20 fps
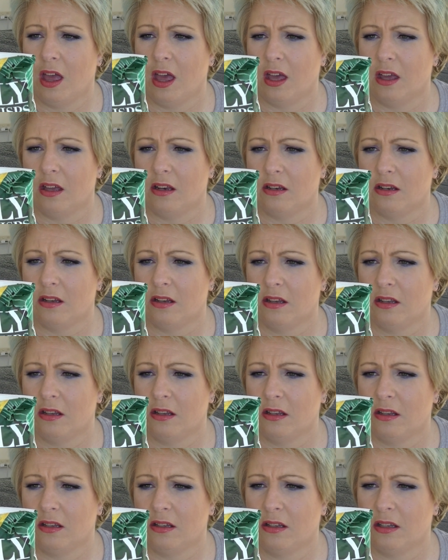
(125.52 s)
and
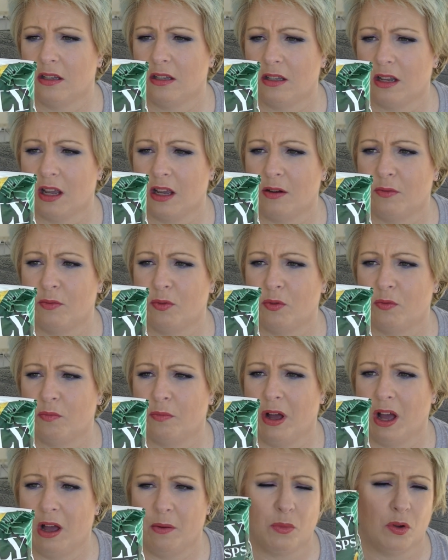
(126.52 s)
sustainable
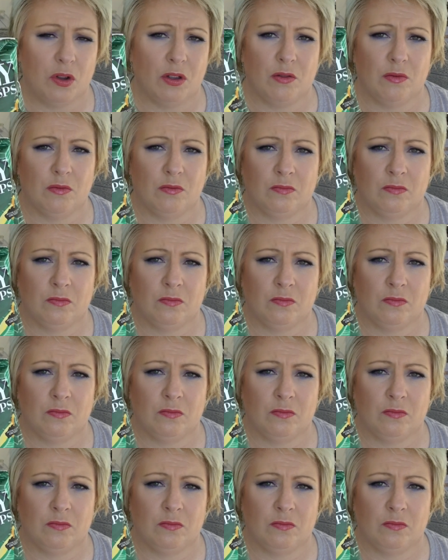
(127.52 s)
palm oil.